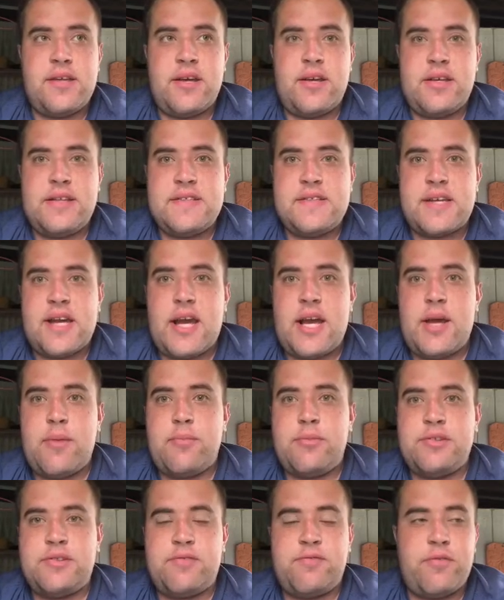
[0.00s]
Now, this
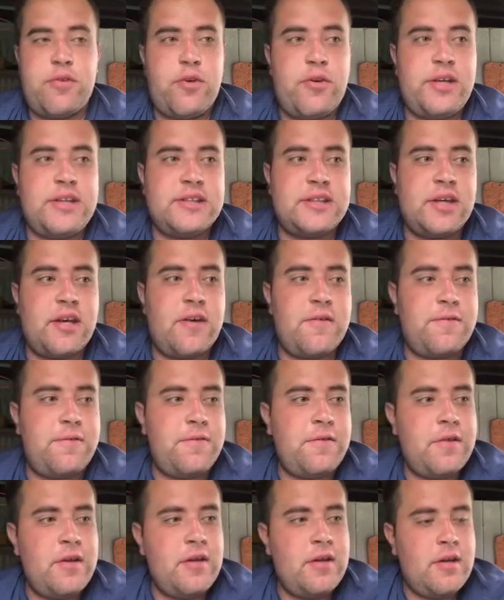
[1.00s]
game was very tough
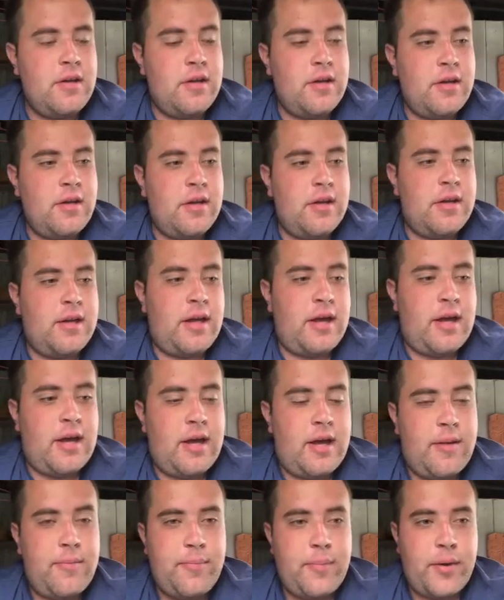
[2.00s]

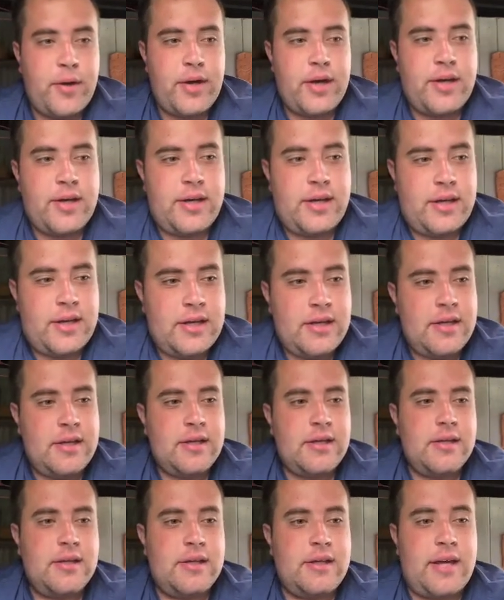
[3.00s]
by
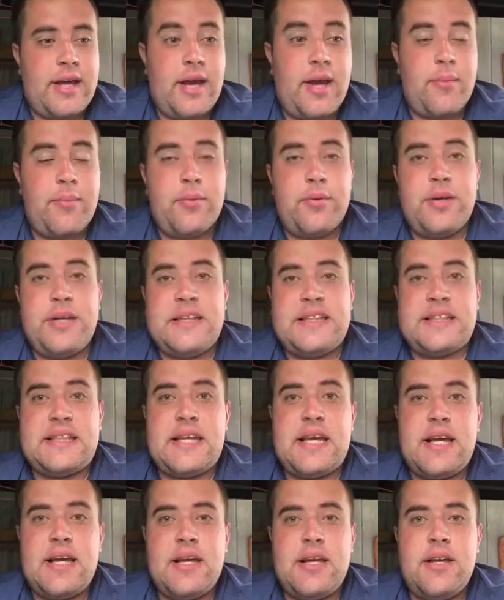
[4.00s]
the
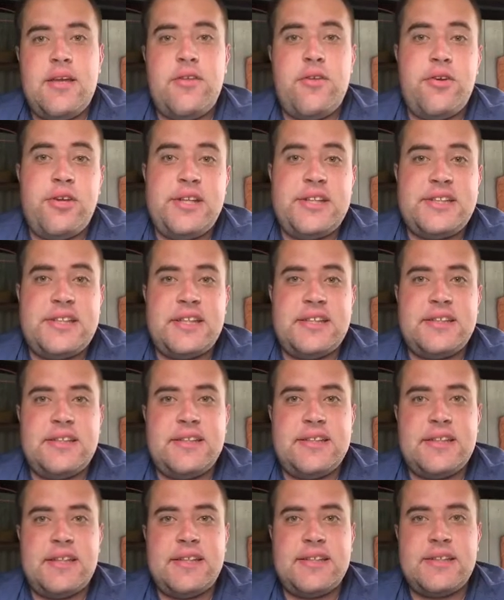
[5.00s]
Cowboys,
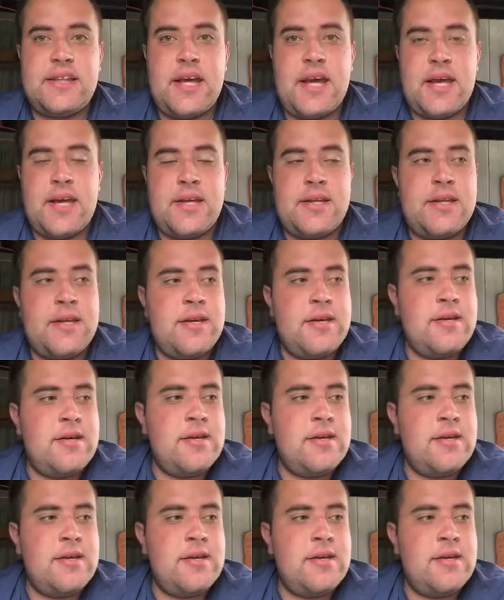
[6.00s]
36-16.